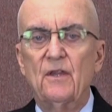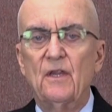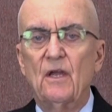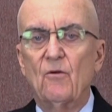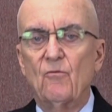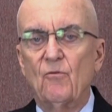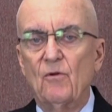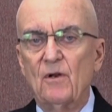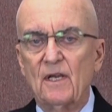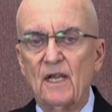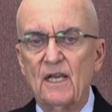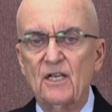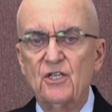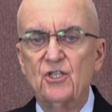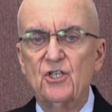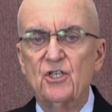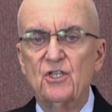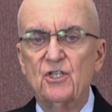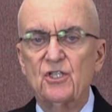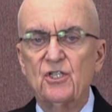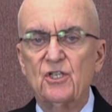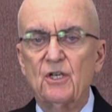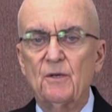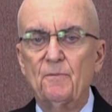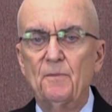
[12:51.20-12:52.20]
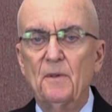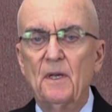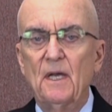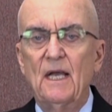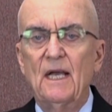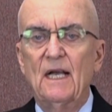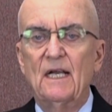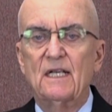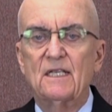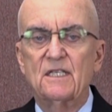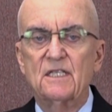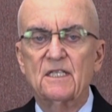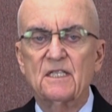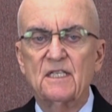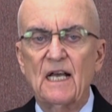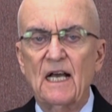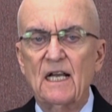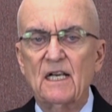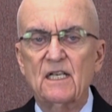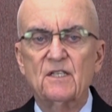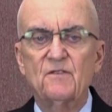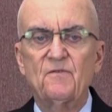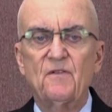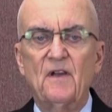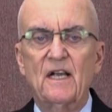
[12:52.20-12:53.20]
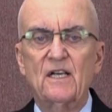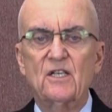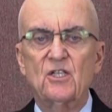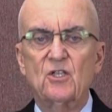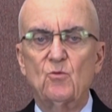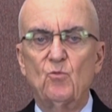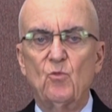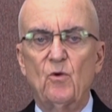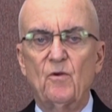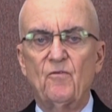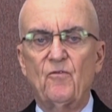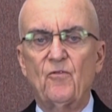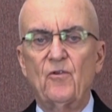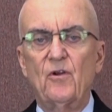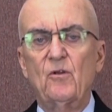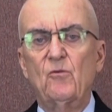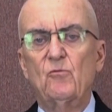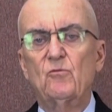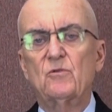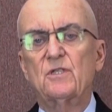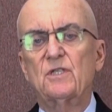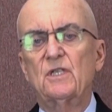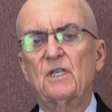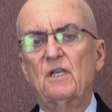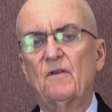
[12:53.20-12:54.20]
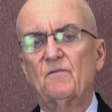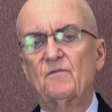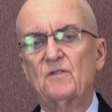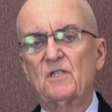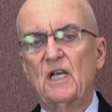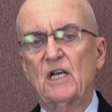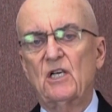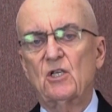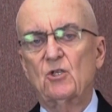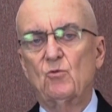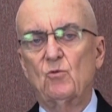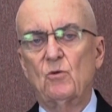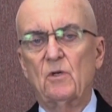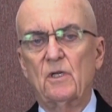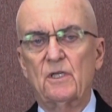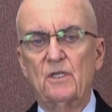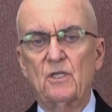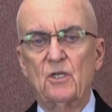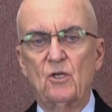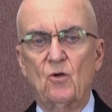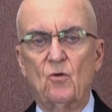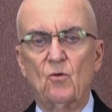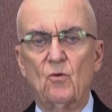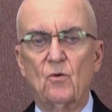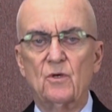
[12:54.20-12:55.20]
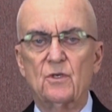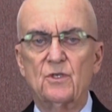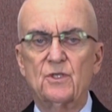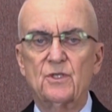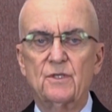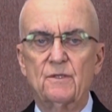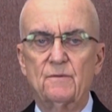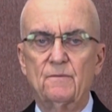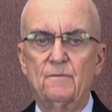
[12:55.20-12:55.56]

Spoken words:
their relationship, and satisfaction with frequency of sexual intercourse.